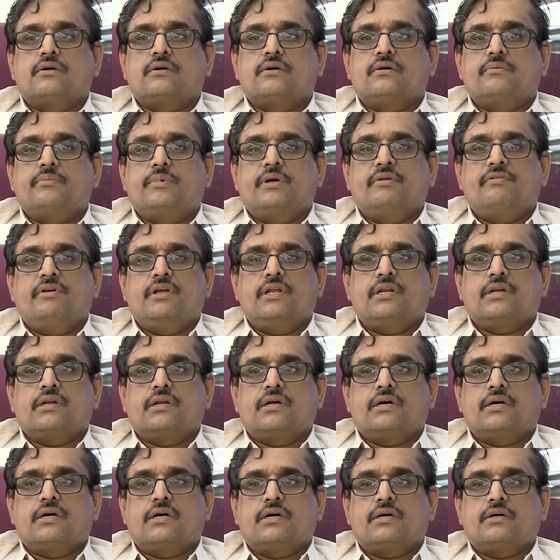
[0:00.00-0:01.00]
between
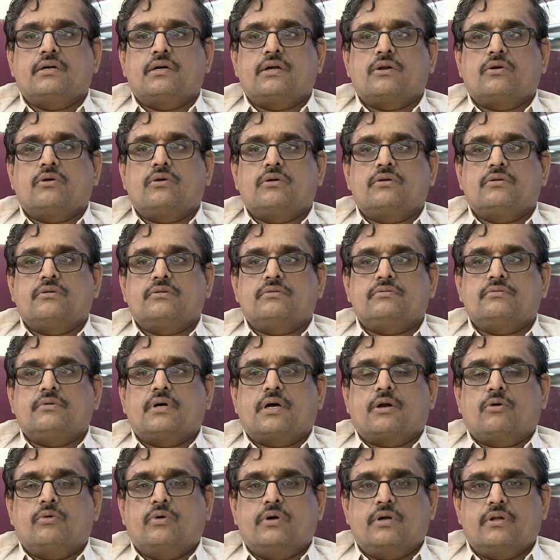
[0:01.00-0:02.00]

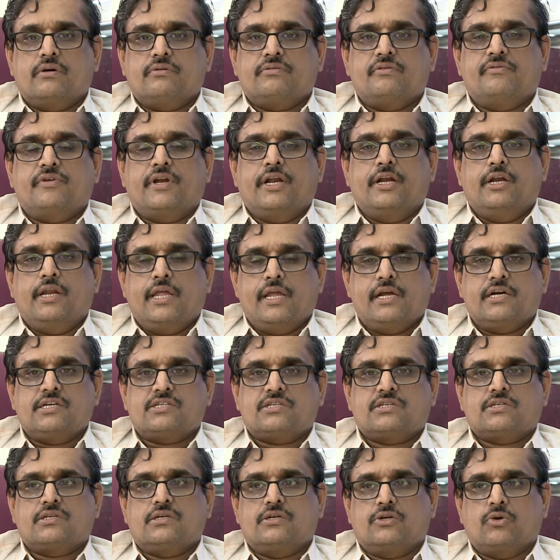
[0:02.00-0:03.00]
around 15
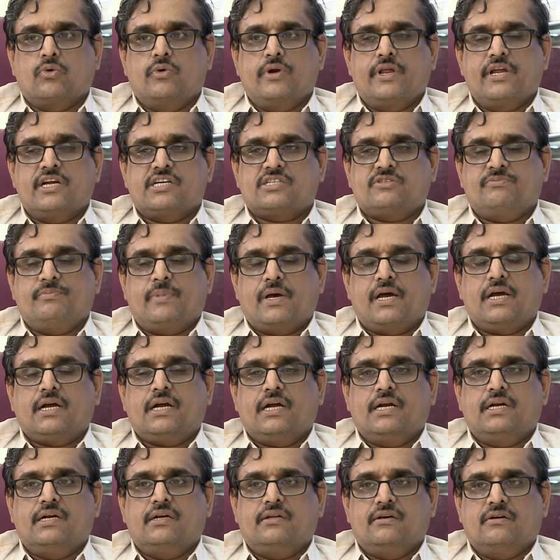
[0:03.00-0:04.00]
years, 20 years back,
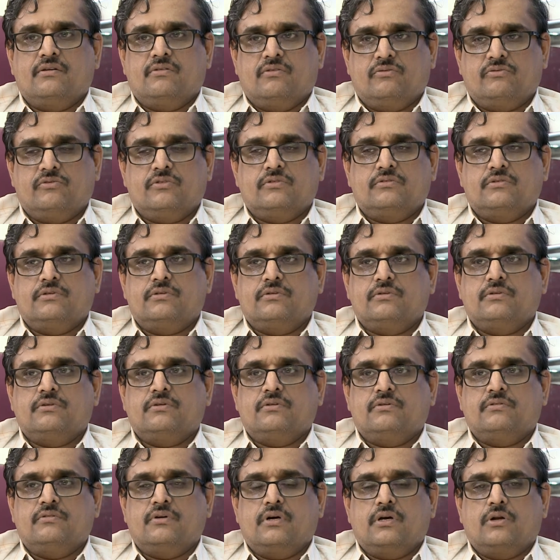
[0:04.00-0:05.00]
and
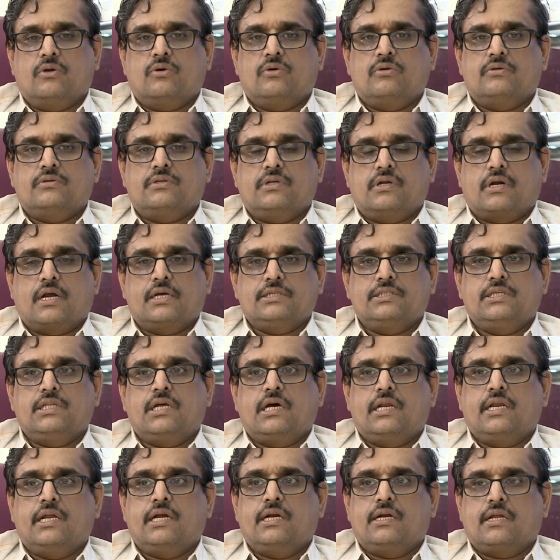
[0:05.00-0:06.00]

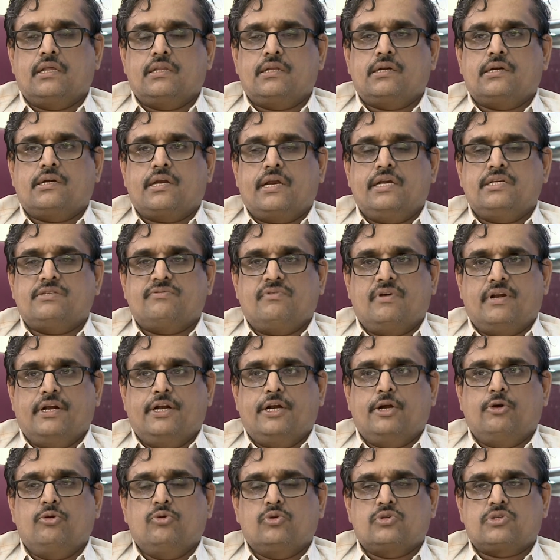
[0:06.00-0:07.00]
Rajdhani and other trains were
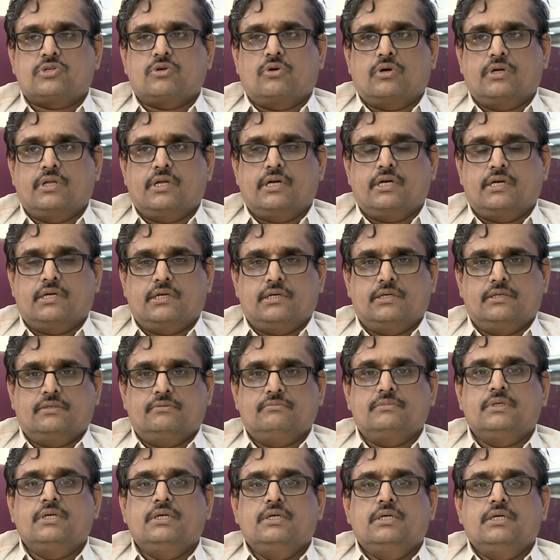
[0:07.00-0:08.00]
introduced on that
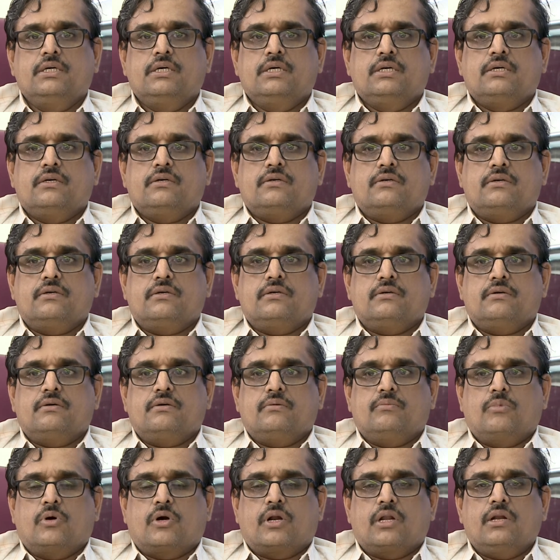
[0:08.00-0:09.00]

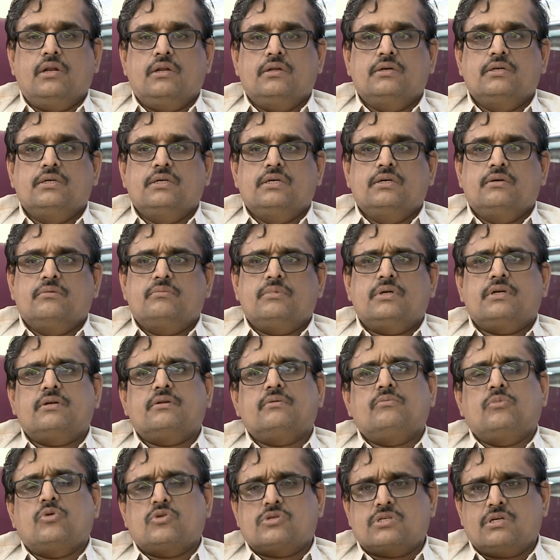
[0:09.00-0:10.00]
model.
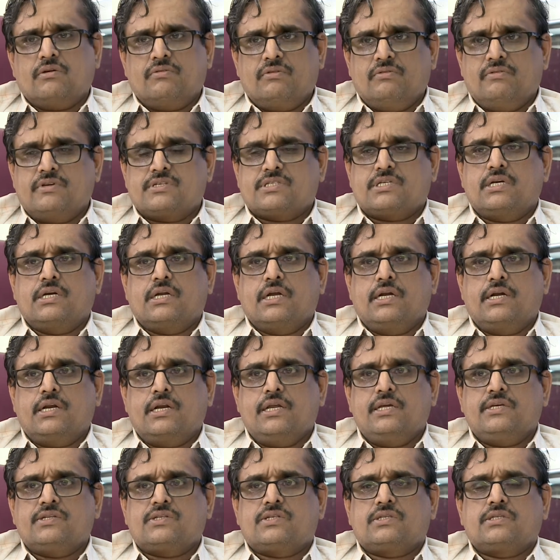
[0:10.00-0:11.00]
But most of the Western
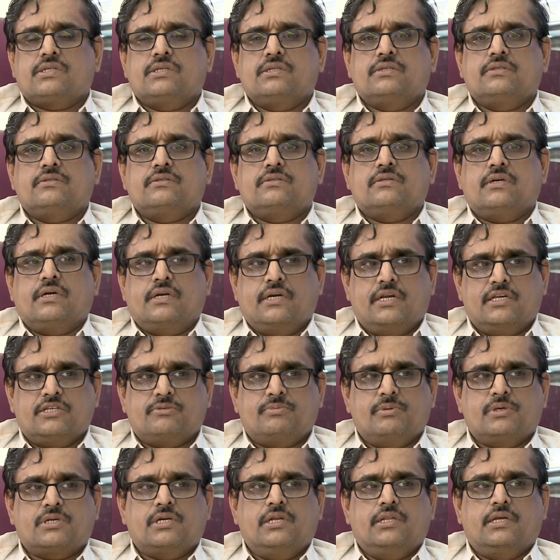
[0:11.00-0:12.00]
countries, and
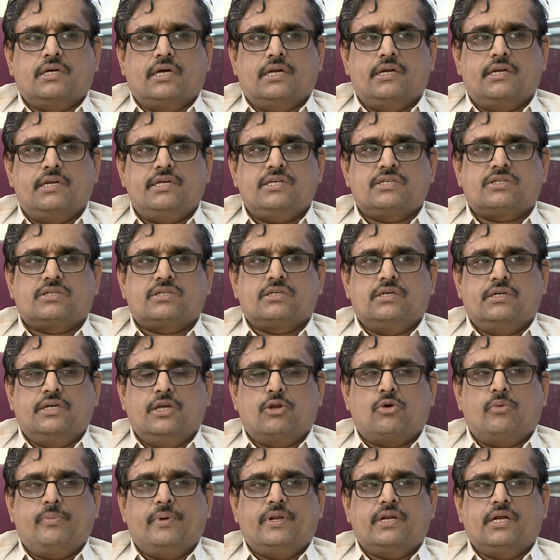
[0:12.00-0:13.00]
especially the countries,
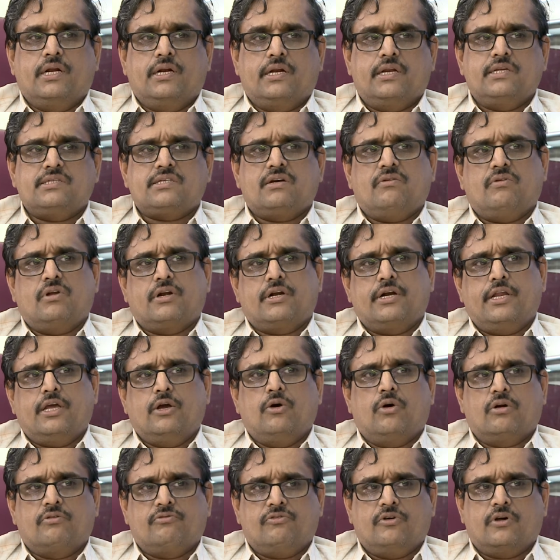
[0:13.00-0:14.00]
European countries, have already
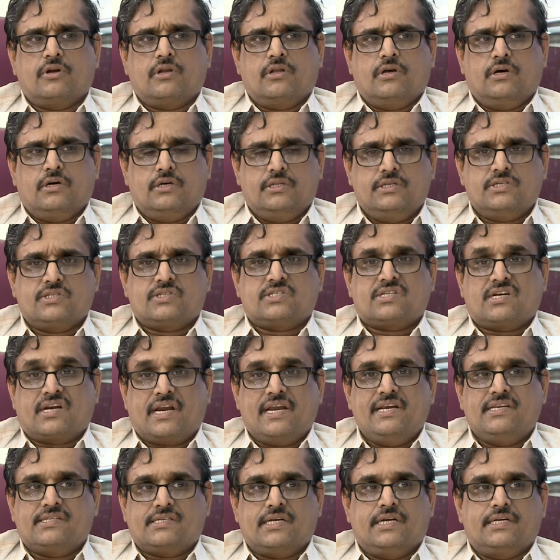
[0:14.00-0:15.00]
gone for this
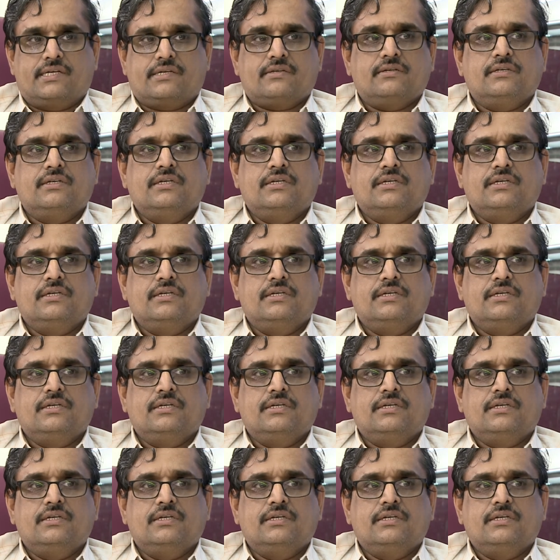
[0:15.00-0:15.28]
train set,